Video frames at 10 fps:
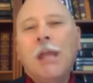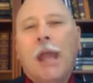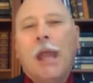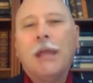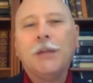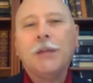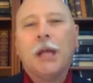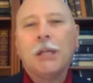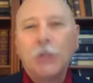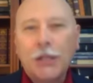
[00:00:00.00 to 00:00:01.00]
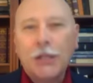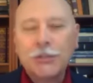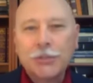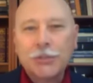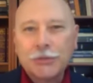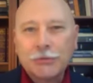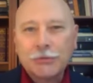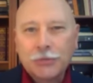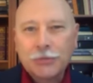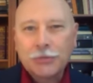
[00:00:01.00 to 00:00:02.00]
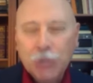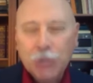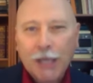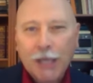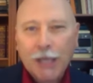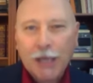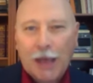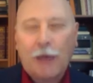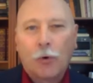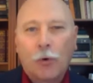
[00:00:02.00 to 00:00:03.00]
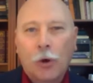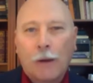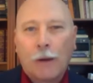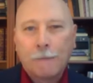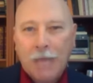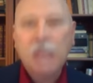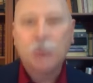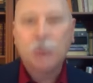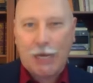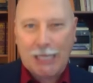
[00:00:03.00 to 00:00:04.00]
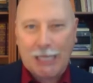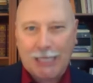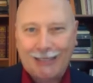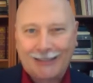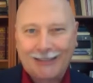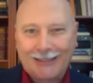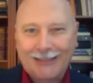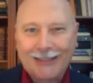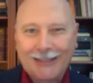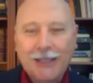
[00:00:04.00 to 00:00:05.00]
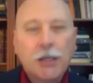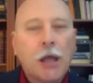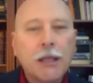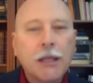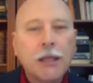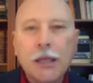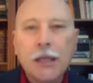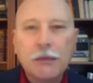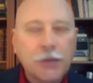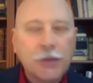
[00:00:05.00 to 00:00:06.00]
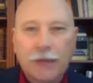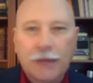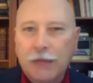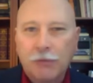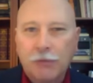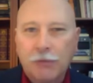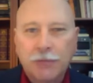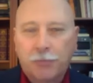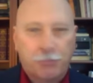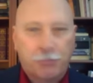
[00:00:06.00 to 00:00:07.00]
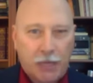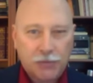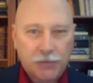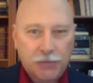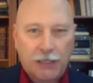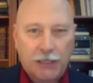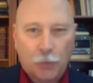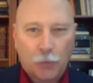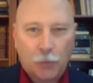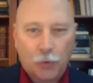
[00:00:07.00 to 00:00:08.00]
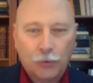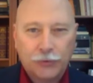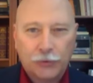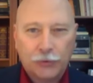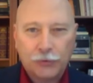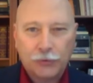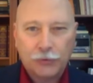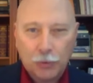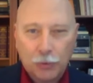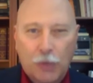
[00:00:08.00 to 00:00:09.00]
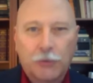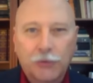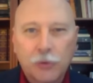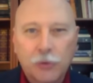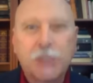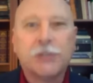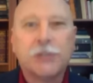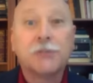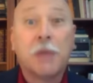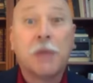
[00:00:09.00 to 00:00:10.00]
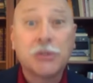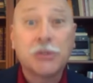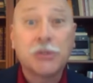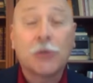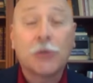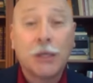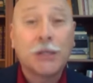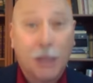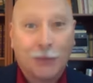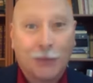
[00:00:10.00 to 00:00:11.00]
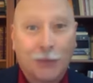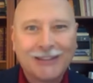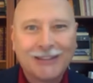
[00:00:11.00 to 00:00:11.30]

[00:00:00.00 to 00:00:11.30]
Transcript: And let's check our page ranking. Now again, you don't have to have the best page ranking in the world to do well with the search engines, but it certainly does help.